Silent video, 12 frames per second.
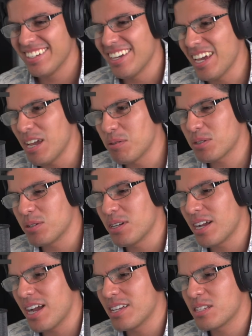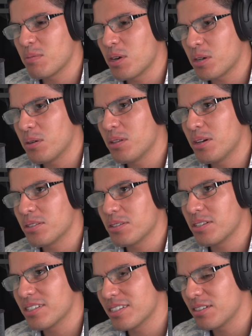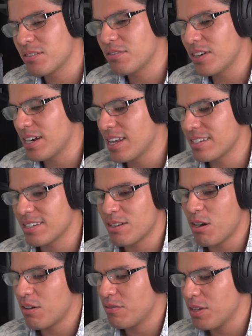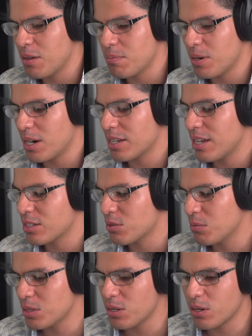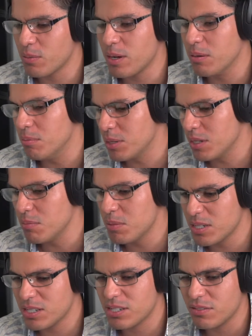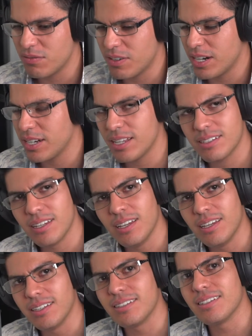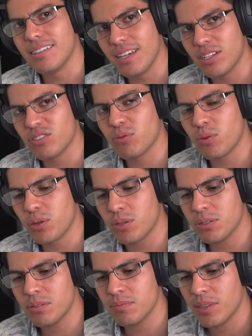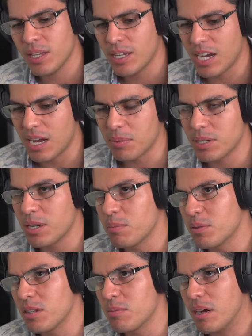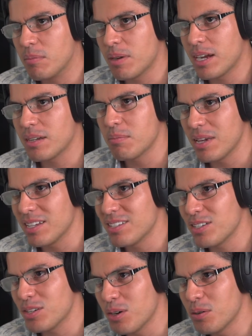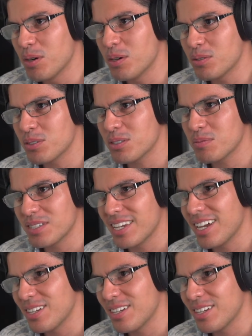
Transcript: Hey, what's going on, guys? It's Marco Alonso. You're listening to Finance and Coffee, a podcast where we talk about money, business, and finance in today's world. I am accompanied by my amazing co-host, Mr.